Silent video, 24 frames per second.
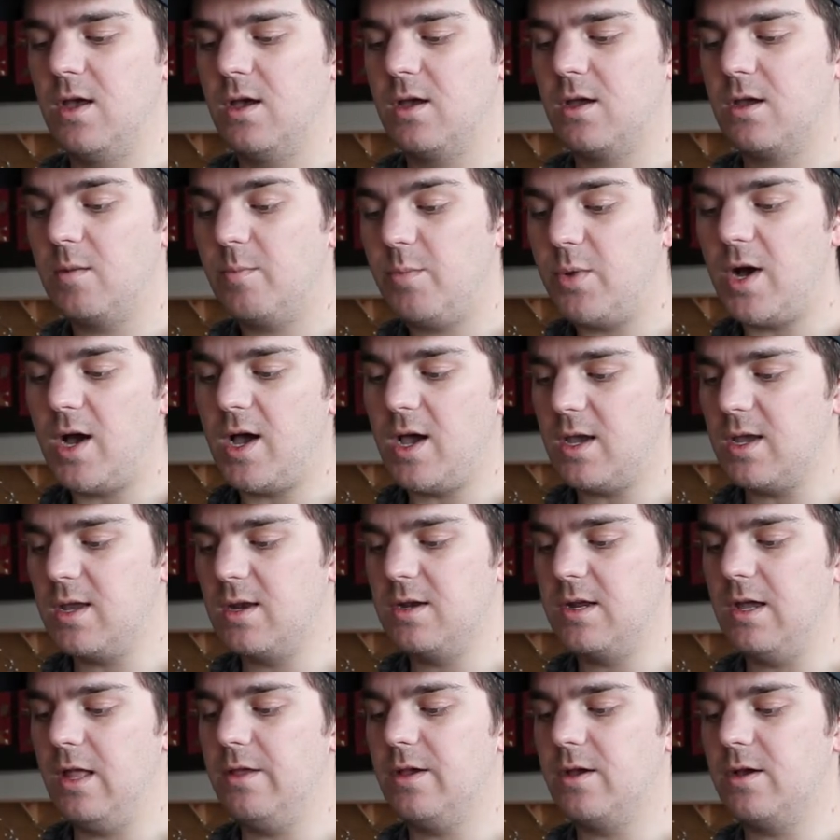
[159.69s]
"Goodbye,"
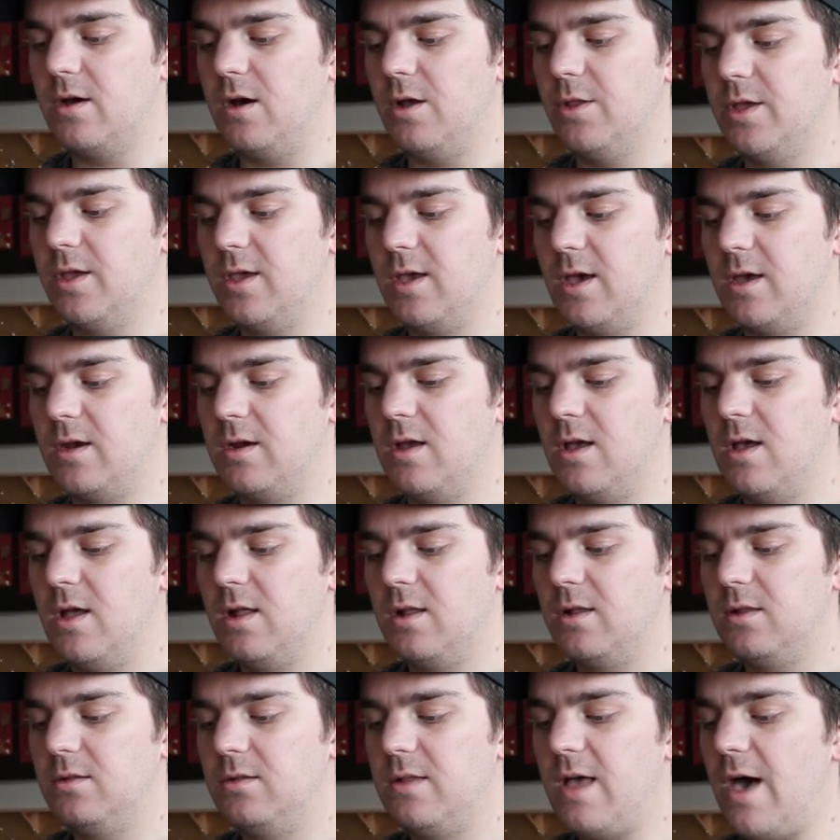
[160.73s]
Nellie called again,
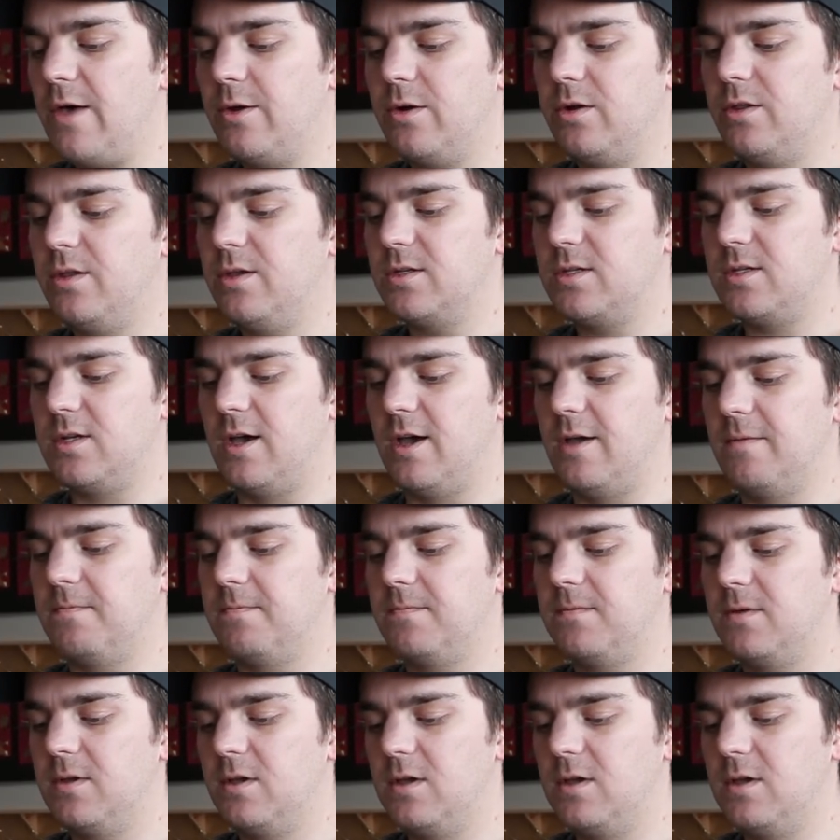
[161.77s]
louder this time.